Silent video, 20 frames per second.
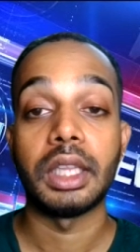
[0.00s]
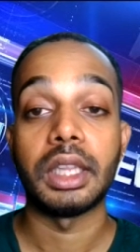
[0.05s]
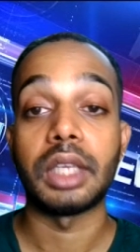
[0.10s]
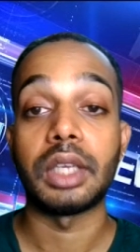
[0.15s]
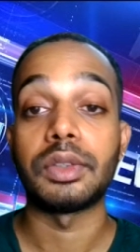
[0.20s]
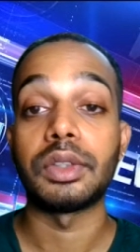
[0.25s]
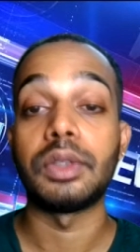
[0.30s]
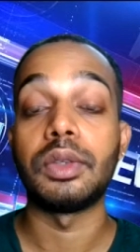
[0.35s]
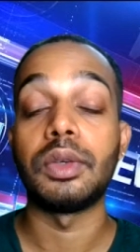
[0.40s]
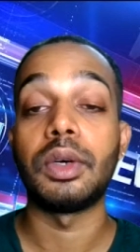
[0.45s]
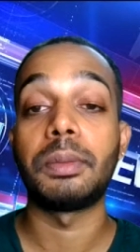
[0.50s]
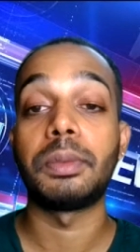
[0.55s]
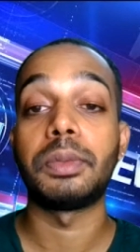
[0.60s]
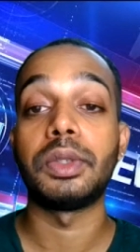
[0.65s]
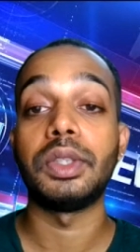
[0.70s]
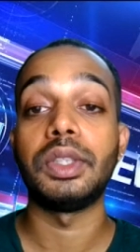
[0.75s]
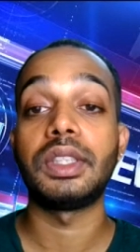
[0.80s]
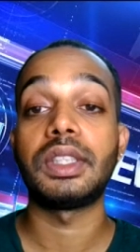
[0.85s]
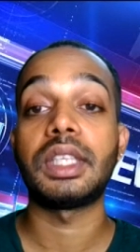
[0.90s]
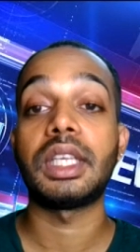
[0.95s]
Now, the Goa
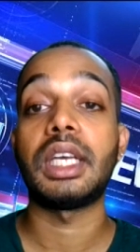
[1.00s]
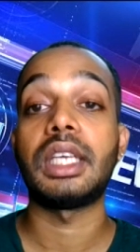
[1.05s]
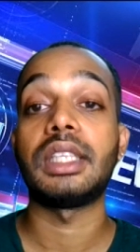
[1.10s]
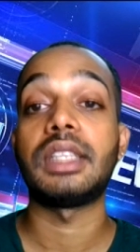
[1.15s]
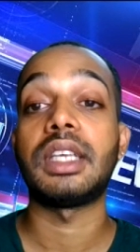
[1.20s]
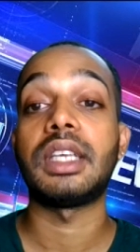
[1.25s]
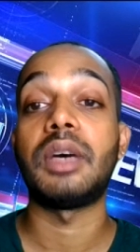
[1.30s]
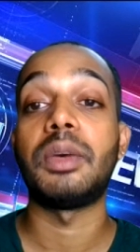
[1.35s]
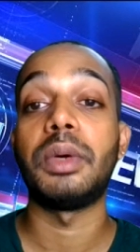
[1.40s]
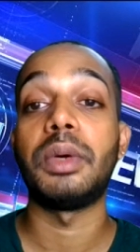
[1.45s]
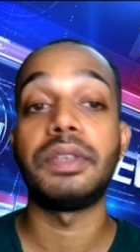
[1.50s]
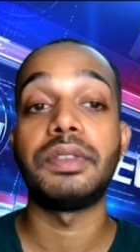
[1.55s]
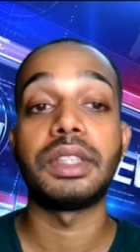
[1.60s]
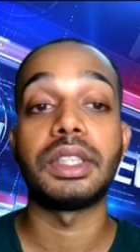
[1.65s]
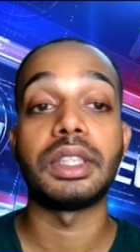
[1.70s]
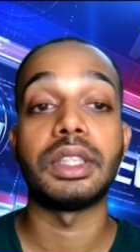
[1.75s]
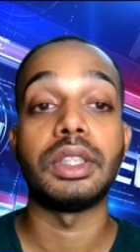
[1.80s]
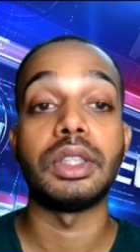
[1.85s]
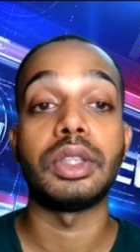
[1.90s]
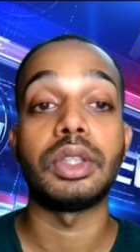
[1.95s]
police has,
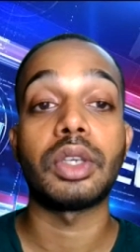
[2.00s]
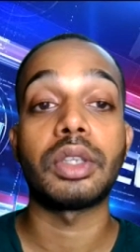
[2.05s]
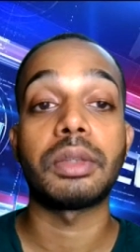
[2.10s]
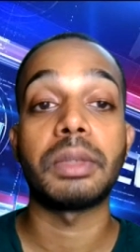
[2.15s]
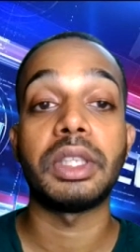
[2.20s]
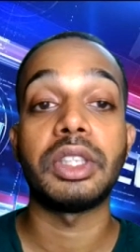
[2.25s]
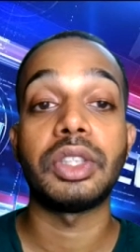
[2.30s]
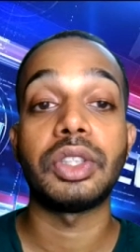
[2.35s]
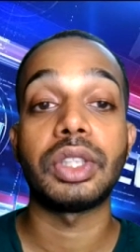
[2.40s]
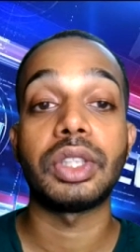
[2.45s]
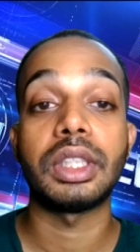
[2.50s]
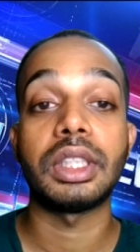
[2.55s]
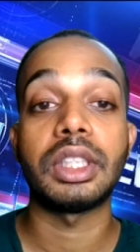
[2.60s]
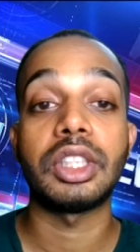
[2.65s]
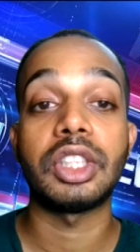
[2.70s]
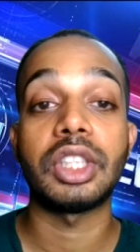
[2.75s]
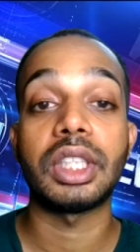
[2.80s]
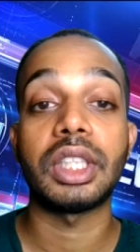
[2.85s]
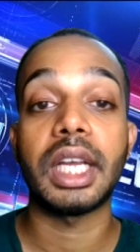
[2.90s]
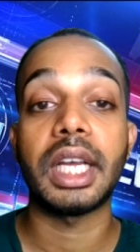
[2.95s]
however, not mentioned the
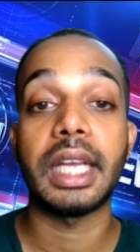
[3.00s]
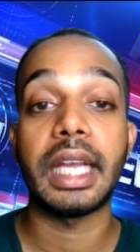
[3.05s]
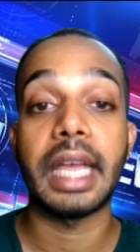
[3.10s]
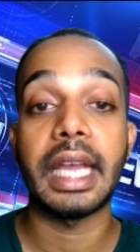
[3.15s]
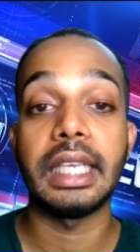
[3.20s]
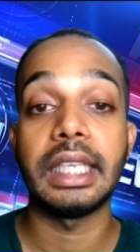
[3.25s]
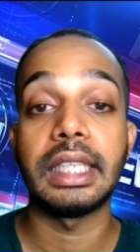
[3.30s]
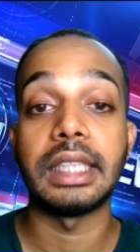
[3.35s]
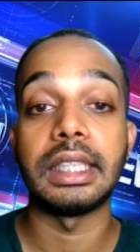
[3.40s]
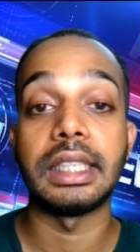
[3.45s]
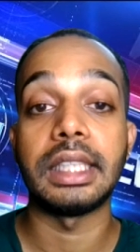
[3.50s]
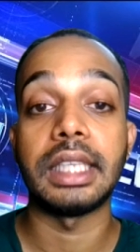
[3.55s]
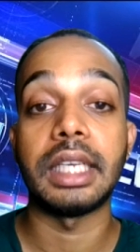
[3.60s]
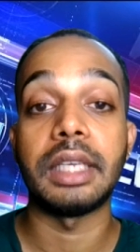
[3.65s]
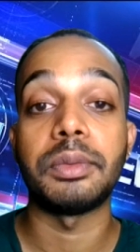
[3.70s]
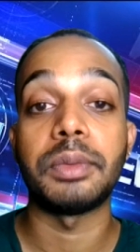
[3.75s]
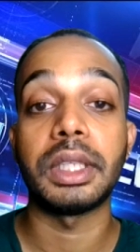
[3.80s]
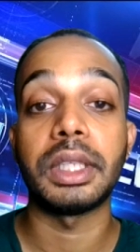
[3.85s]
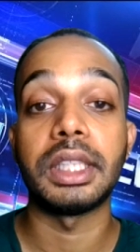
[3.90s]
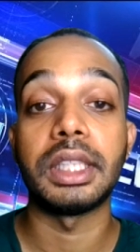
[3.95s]
Chennai angle
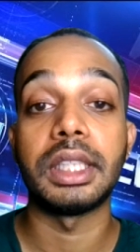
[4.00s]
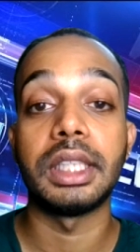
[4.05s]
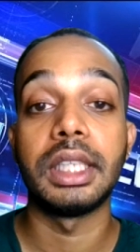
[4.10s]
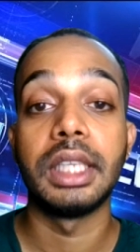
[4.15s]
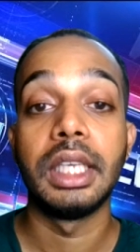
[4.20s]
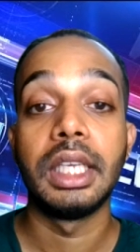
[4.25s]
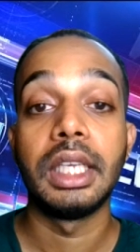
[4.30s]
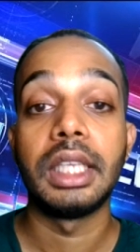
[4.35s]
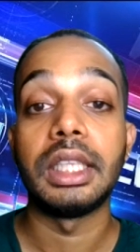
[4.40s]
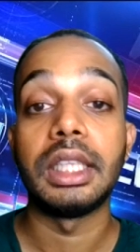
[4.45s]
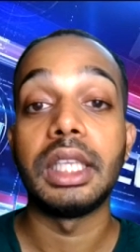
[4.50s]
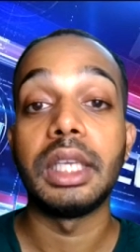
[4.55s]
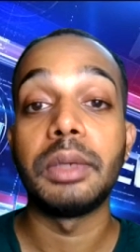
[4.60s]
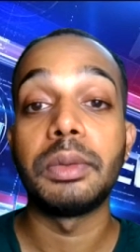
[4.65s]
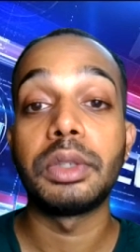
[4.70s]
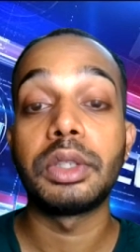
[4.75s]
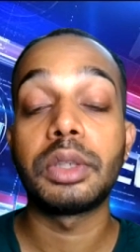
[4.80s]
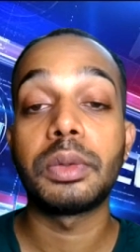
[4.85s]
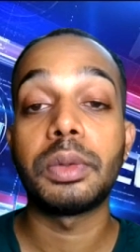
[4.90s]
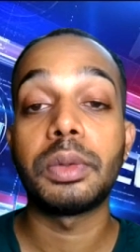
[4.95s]
and whether they
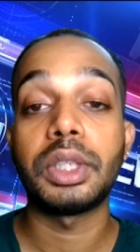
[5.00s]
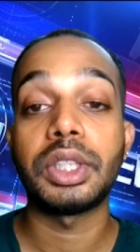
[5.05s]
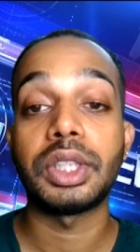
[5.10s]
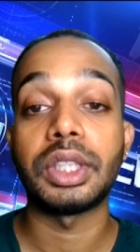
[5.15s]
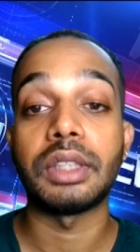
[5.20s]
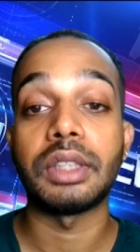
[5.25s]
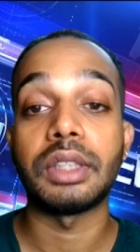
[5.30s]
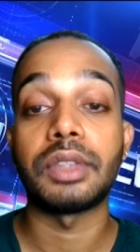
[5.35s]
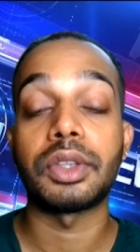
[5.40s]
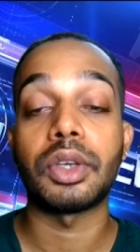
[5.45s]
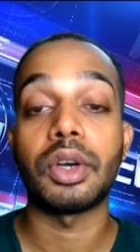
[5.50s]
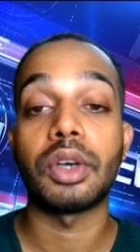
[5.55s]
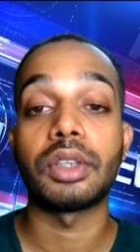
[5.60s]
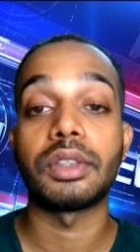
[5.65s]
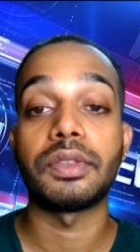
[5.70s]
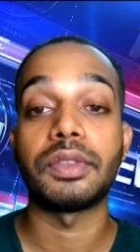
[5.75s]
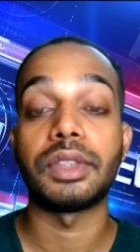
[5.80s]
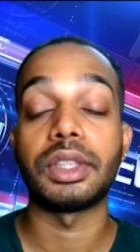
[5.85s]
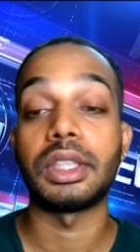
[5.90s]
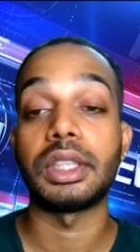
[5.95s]
would question the
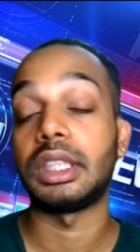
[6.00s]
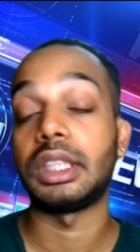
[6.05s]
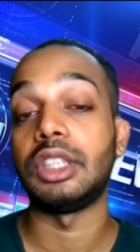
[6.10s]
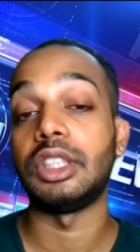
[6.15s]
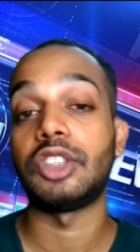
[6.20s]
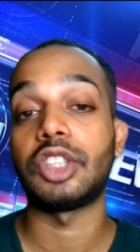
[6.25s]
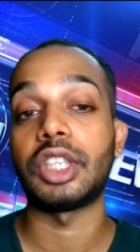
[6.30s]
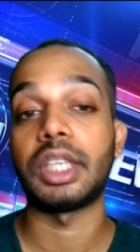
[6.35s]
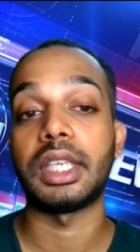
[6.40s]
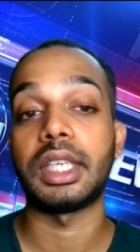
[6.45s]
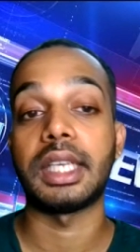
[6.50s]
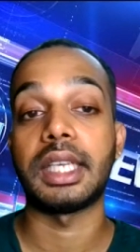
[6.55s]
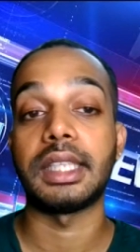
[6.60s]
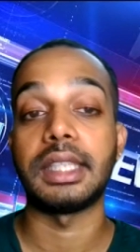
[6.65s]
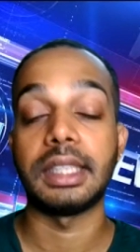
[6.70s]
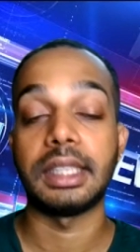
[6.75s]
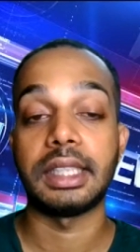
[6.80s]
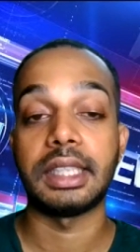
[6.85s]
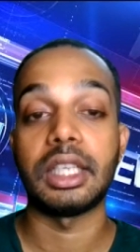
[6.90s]
photographer in Chennai